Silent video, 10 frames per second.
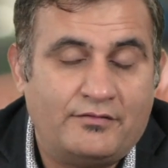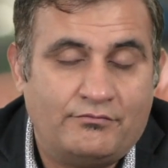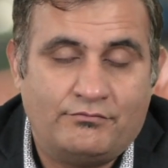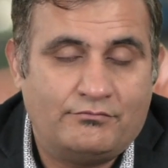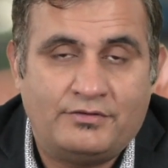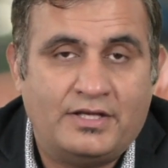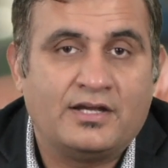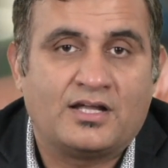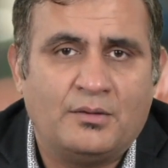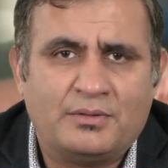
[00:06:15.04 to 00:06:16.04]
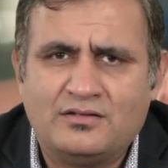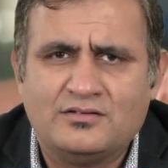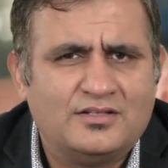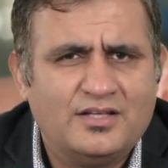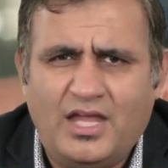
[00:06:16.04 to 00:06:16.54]
variant coming,
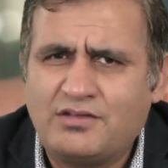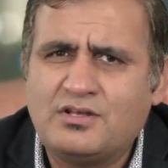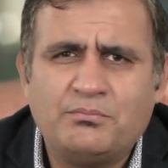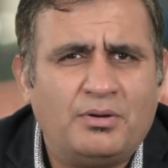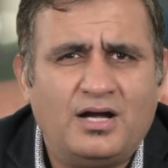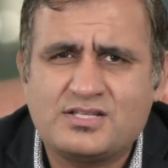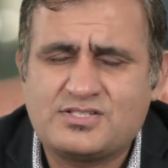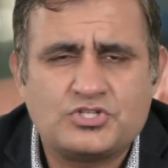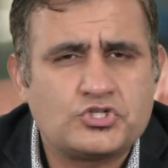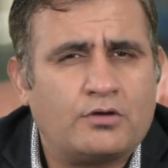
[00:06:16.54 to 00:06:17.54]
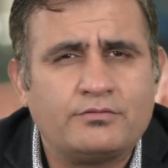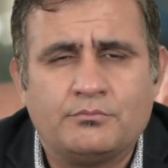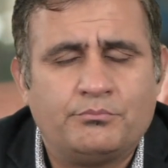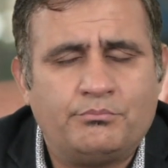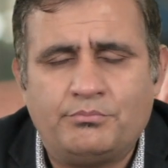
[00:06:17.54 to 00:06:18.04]
it will pass as a
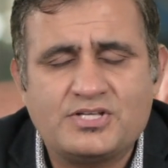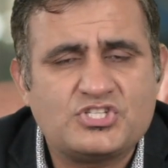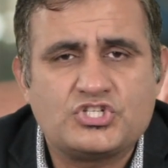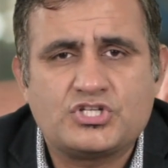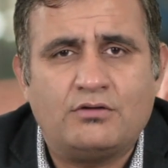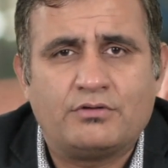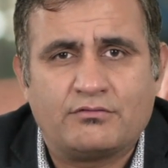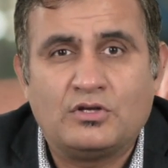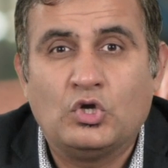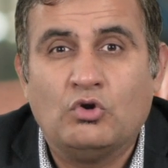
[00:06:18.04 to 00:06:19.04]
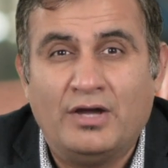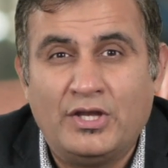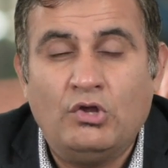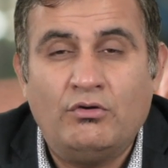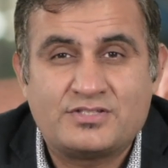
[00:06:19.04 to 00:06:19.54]
passing shower. It will go. I
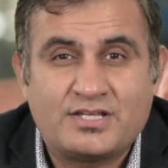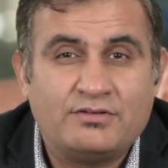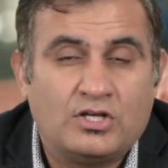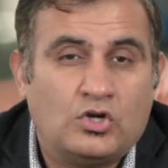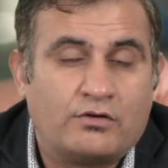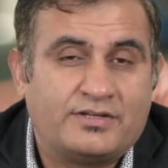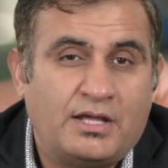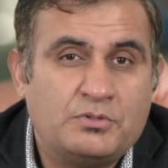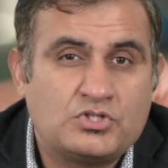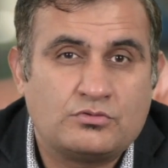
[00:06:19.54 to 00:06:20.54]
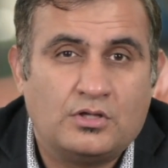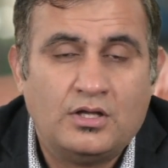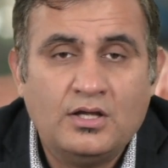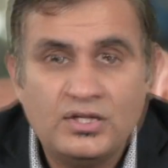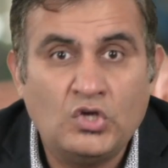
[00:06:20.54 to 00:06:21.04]
know it's given a lot of damage to the
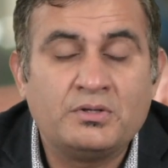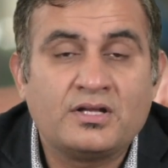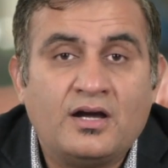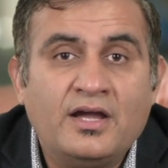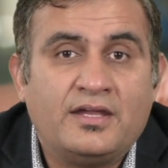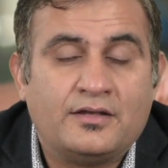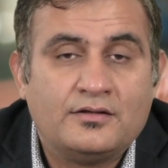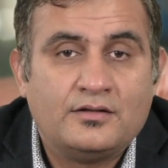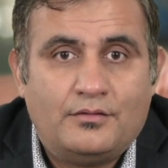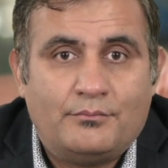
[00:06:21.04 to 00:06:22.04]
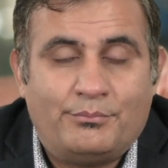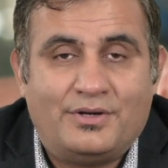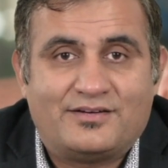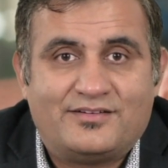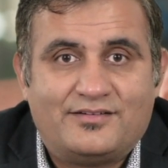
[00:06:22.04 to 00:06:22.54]
humankind,
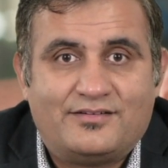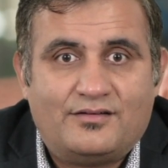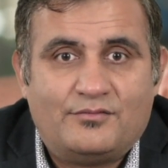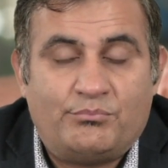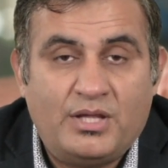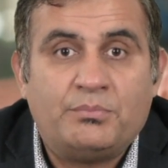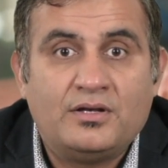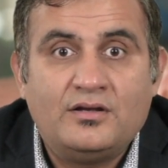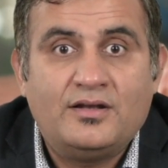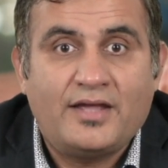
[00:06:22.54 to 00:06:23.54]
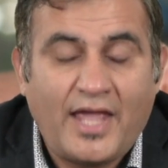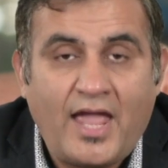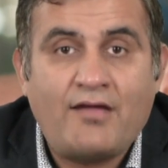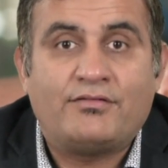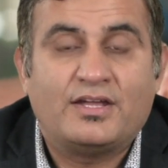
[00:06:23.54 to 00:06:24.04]
but people
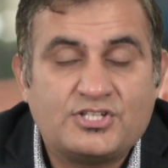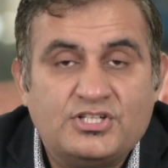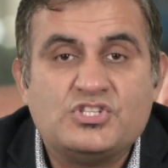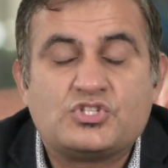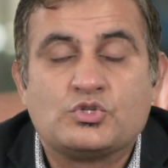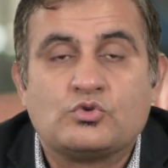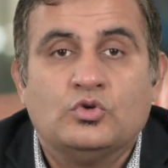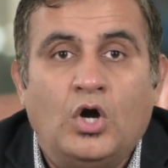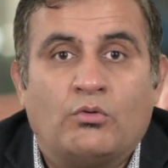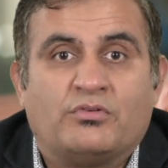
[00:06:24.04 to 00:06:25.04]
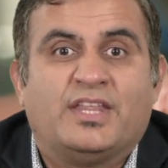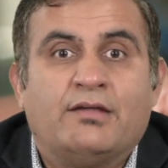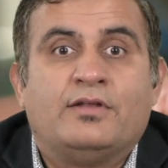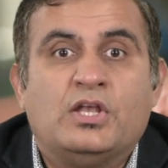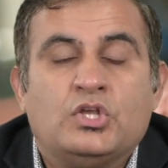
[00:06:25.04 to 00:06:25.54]
have a tendency to go out. They
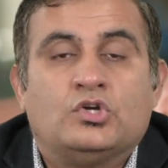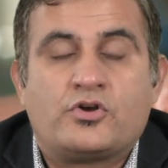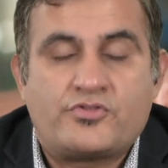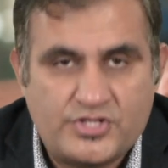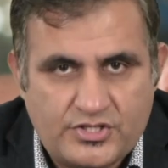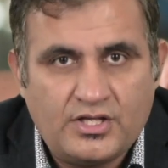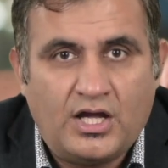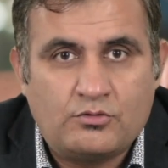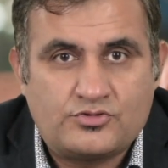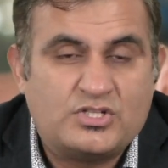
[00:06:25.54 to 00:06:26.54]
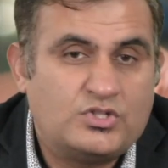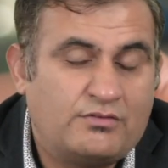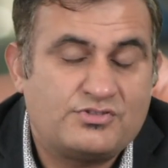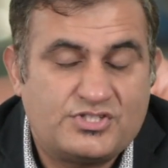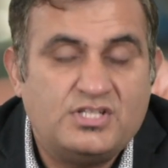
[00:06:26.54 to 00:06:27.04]
will not sit in the house. And you have
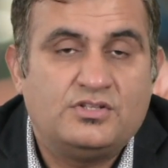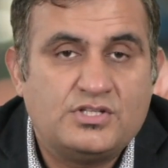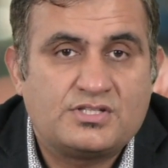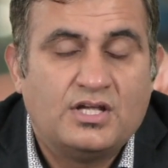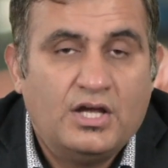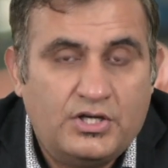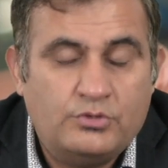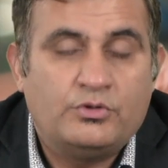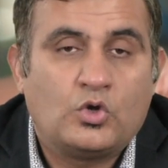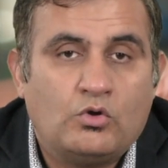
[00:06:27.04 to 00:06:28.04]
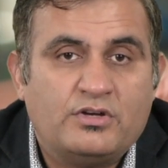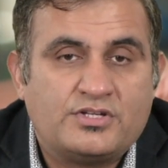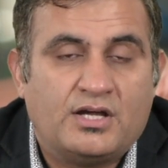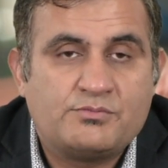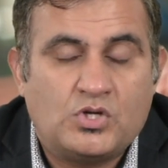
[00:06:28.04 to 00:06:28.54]
seen this during COVID
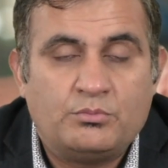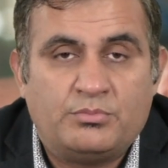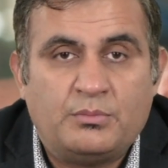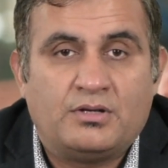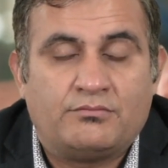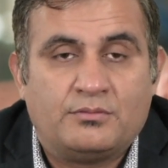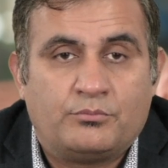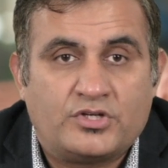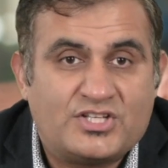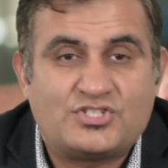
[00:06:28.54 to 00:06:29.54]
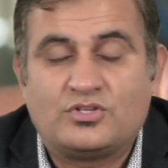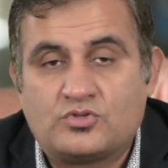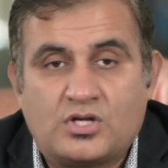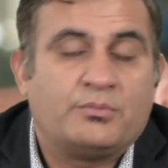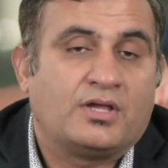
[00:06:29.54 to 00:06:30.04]
times, how many people are protesting to
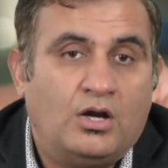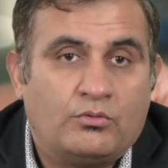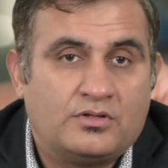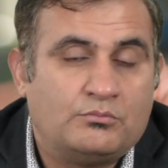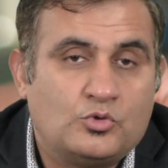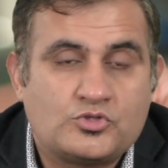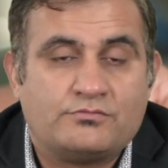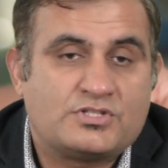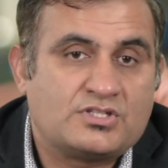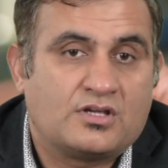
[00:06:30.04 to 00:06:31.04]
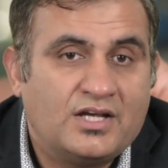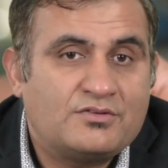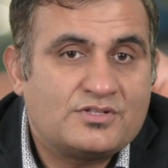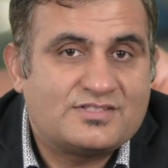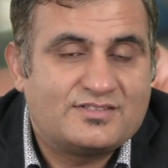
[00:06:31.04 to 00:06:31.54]
coming out in most of the Western
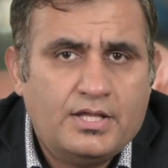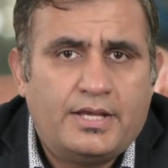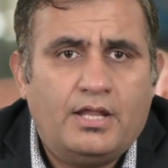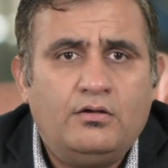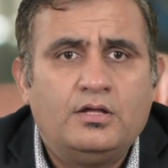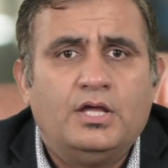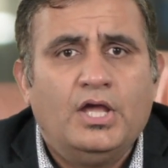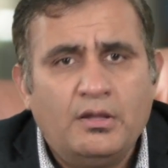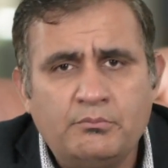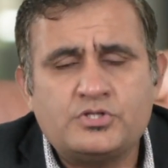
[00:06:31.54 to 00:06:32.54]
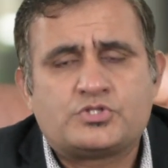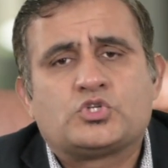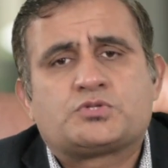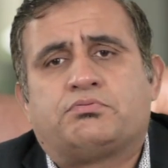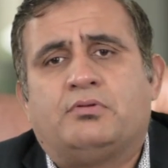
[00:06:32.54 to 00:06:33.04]
countries. Now, human
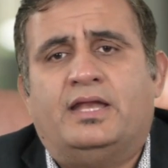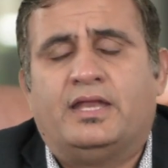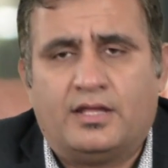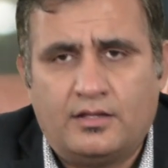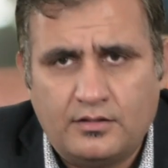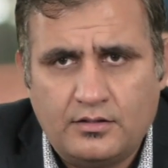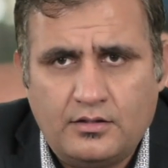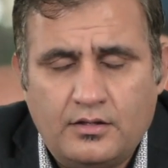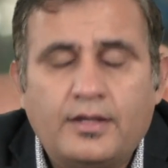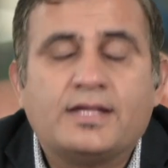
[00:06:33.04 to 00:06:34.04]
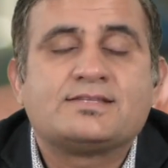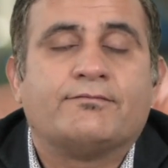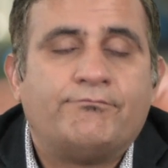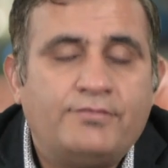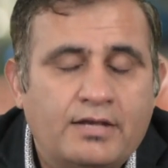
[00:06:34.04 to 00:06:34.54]
resource planning, it's a
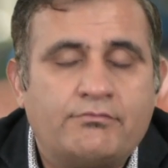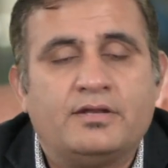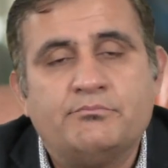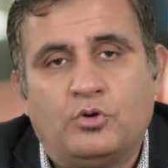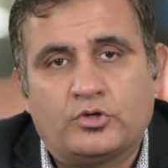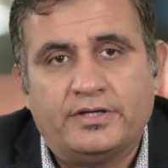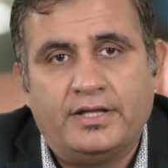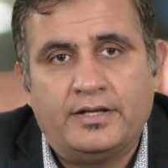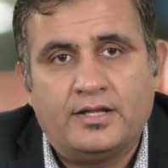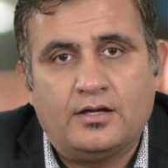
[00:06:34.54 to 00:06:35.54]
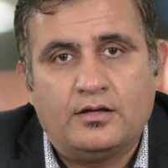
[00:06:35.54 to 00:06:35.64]
very, very important area,